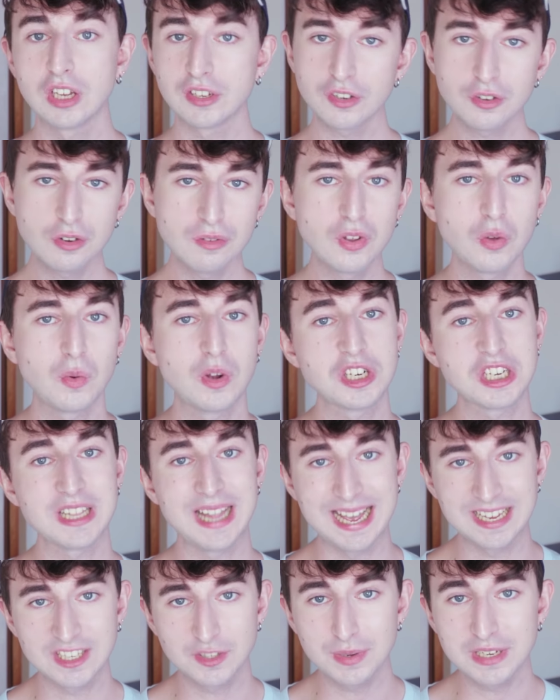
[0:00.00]
So I don't know if you watched
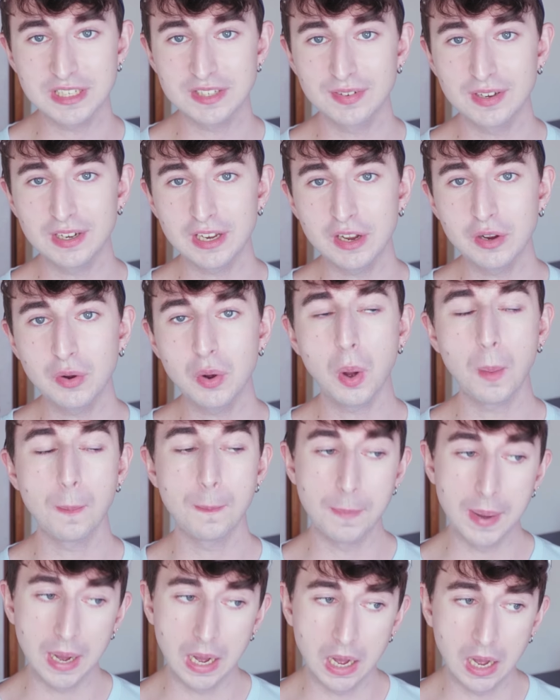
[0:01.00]
last week's video,
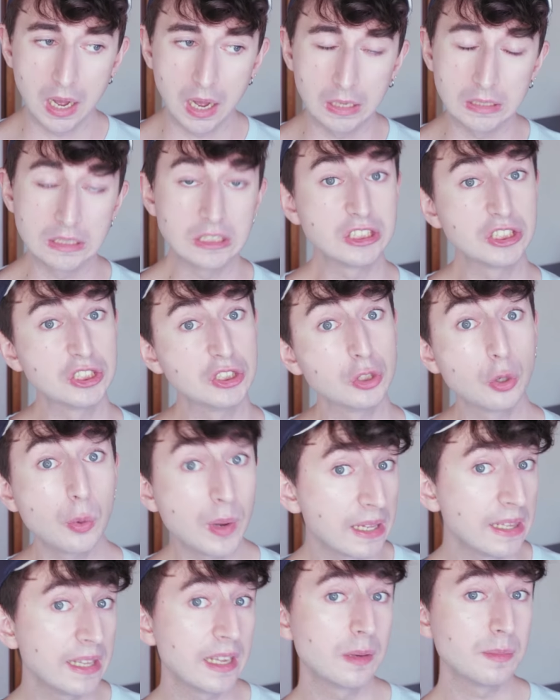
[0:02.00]
but to
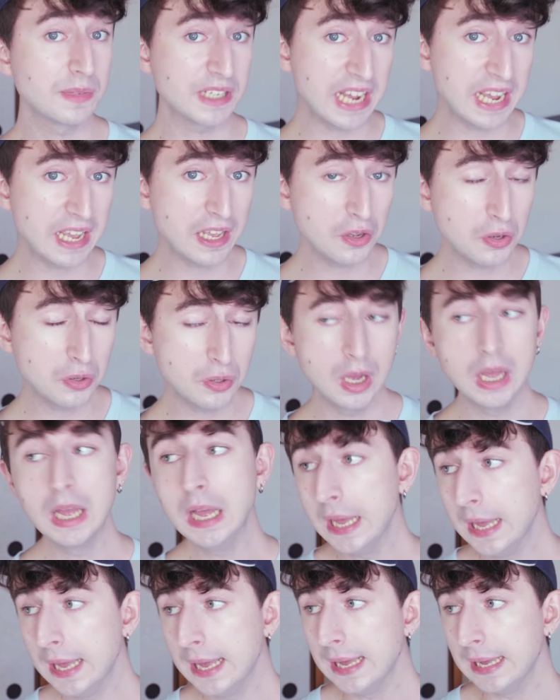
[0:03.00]
quickly update you,
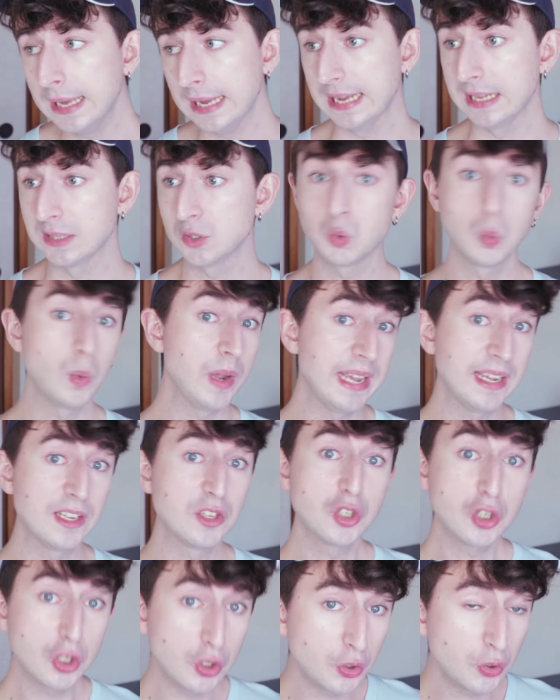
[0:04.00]
it's week
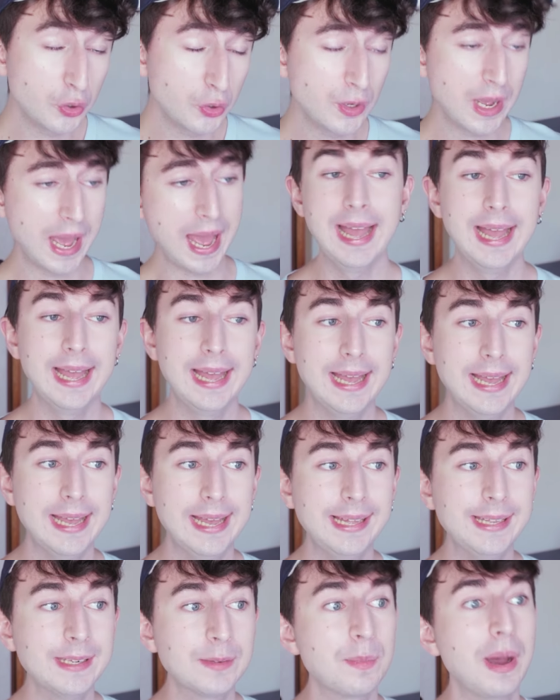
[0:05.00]
2
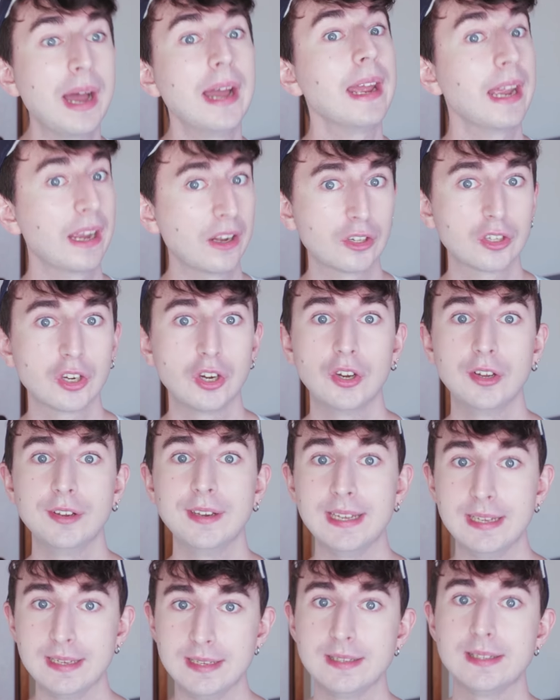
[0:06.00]
and my
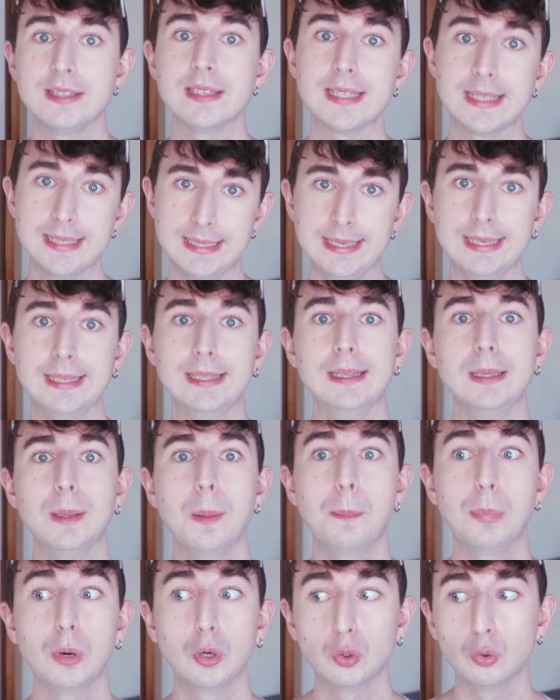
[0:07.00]
aircon is still
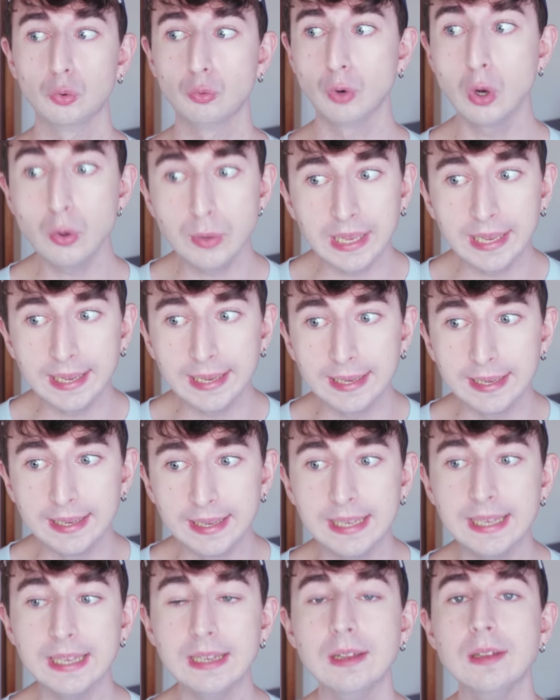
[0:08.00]

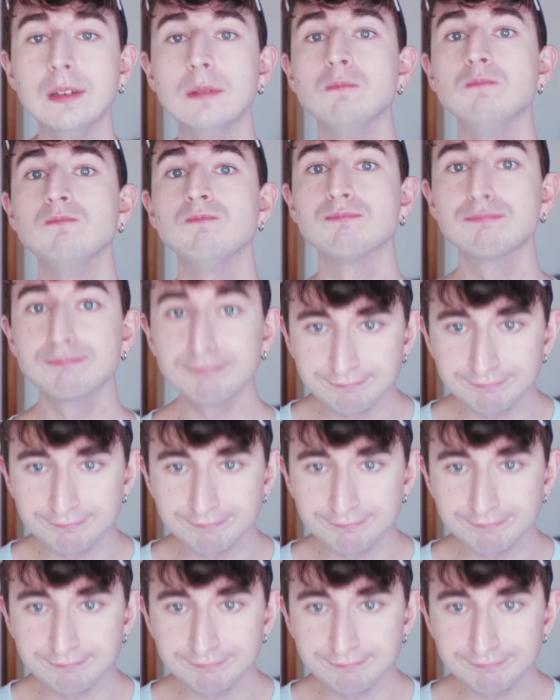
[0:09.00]
broken.